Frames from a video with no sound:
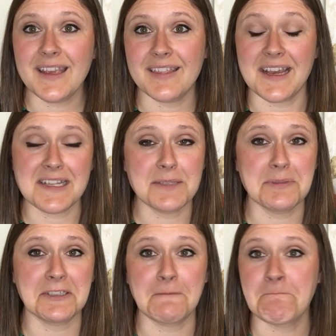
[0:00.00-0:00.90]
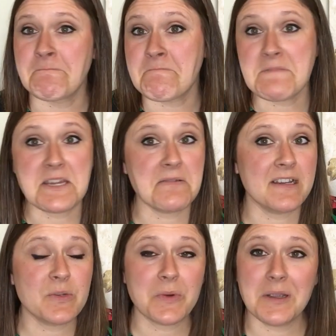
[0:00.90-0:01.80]
at the hospital, you don't
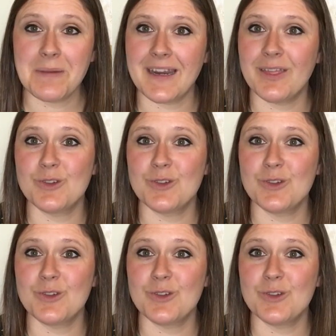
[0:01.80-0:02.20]
have to worry about it.